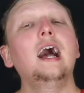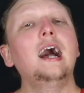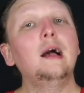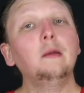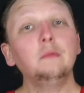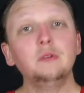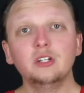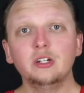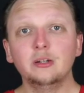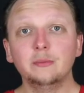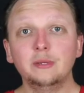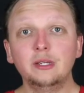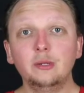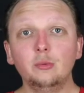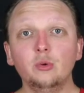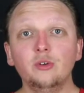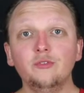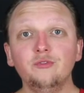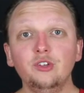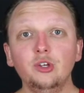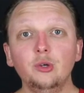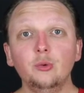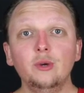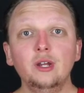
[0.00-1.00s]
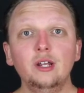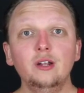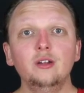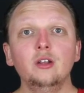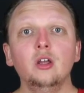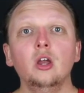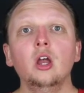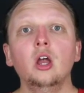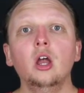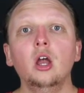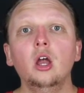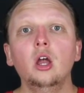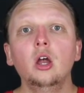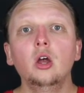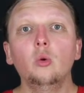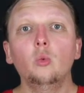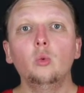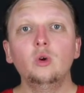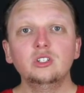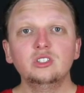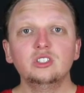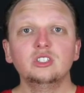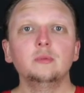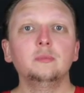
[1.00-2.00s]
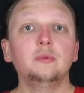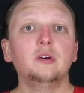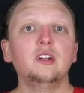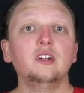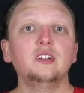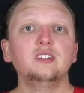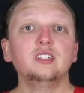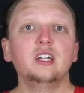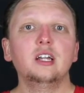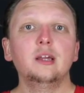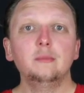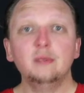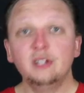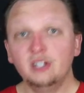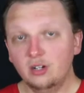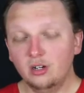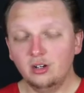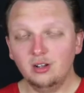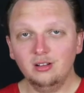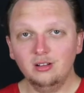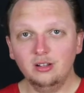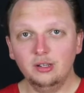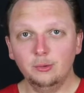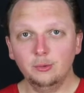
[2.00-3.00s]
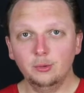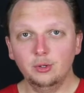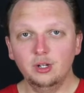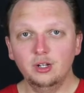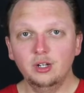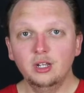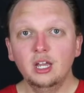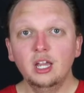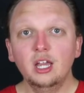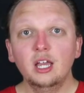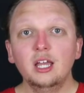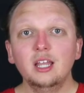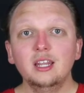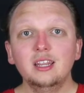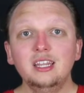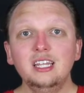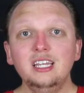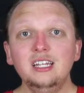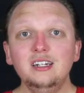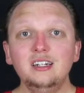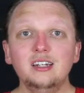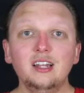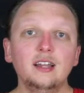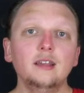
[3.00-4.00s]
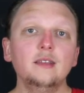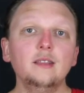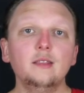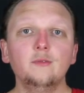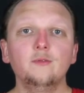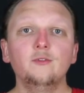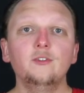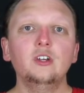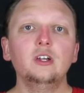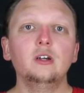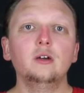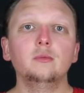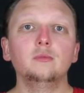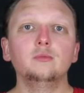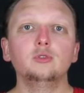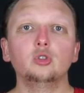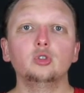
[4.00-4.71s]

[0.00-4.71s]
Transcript: I'm going to be reviewing Once Upon a Time in Hollywood, the 9th film